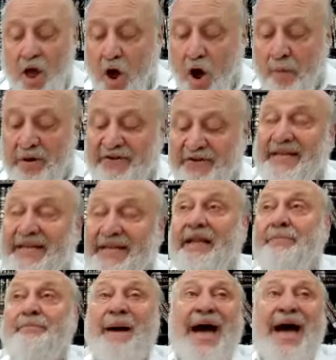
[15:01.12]
Oh, but if he said
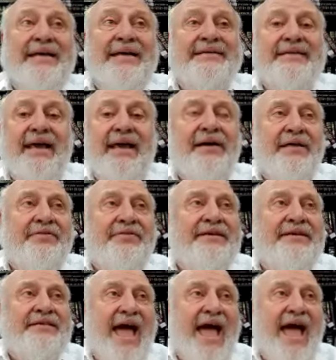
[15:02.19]
lebaize,
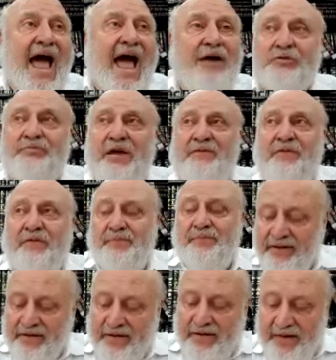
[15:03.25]
this house will be
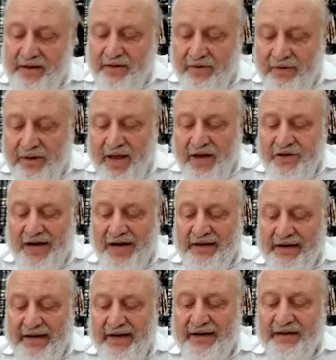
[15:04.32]
forbidden to me. Shani
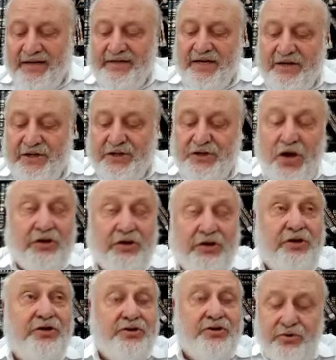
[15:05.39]
nichnis
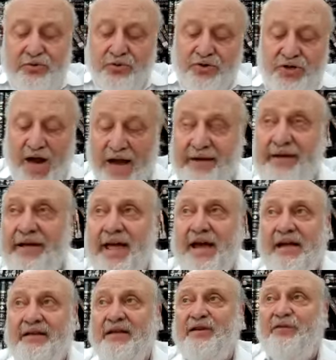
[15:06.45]
sadazu shani
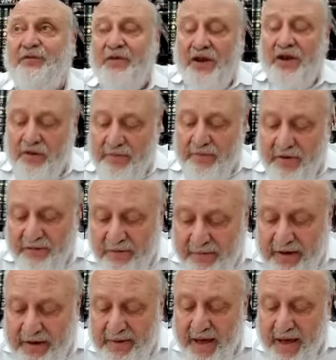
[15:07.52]
leker. This field will be forbidden
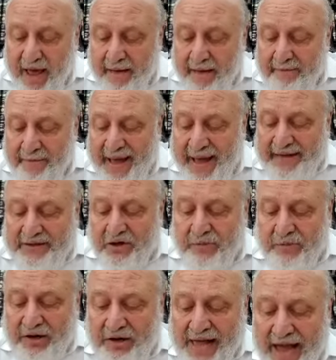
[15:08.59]
to me. Meis
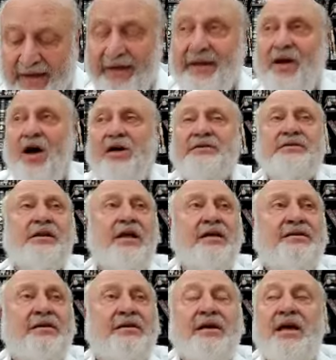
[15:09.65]

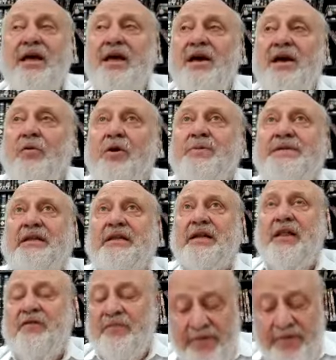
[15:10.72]
What if he
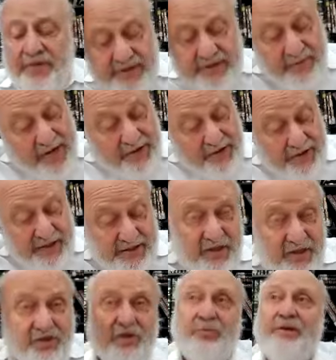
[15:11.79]
clears from me? There's a major
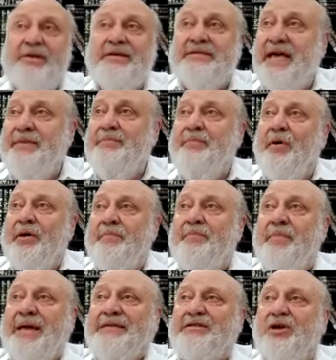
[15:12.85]
distinction whether you say
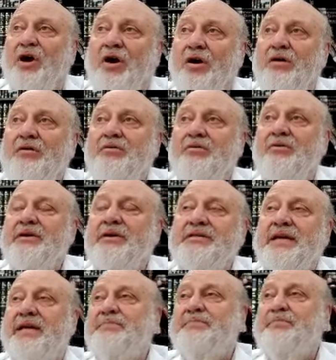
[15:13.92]
beischa or you
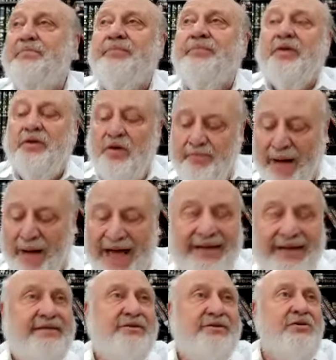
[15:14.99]
say you know
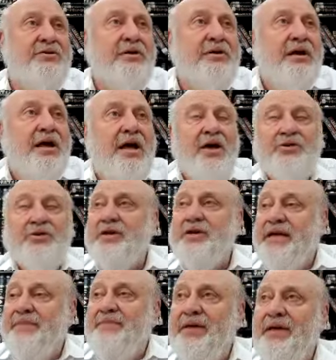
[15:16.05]
baizu. So the
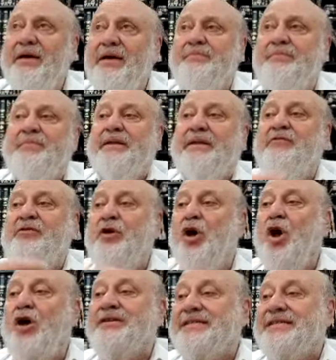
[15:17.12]
same thing here. Big difference. The
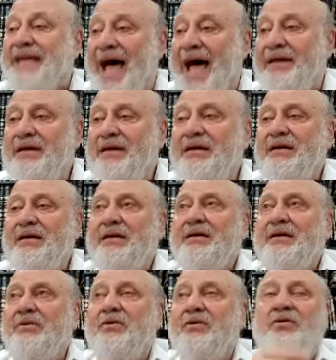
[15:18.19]
chasai
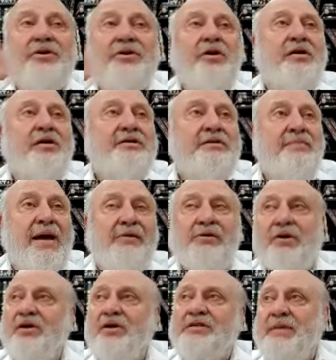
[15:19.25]
or the chasimelu. The
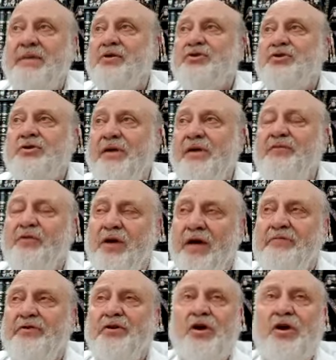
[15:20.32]
chasimelu should remain
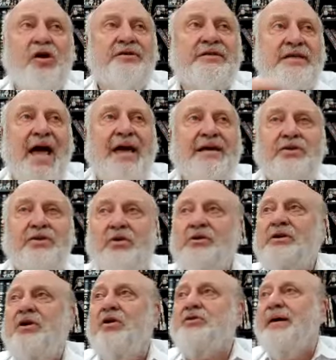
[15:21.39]
forever. The chasai is only
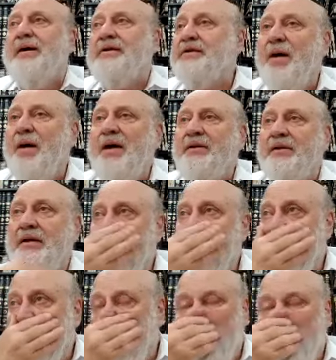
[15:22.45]
cause It's mine.
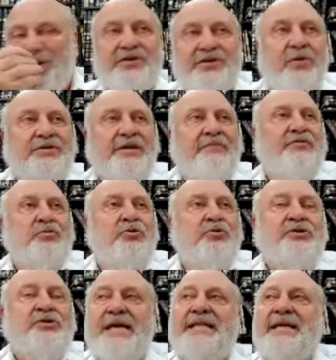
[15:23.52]
So what's Rabbi Shmuel
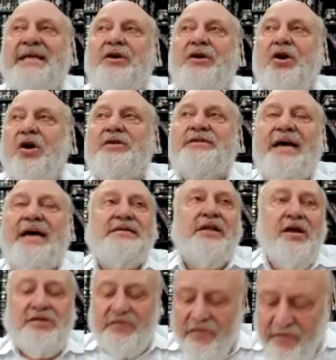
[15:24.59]
saying that the chosai is
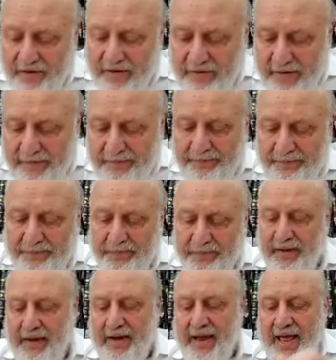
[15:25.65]
lost forever?
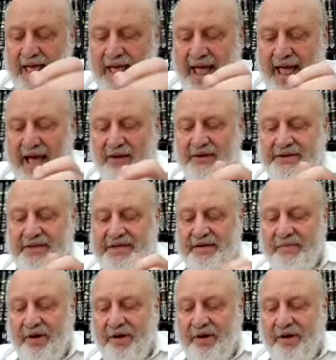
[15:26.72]
Ella says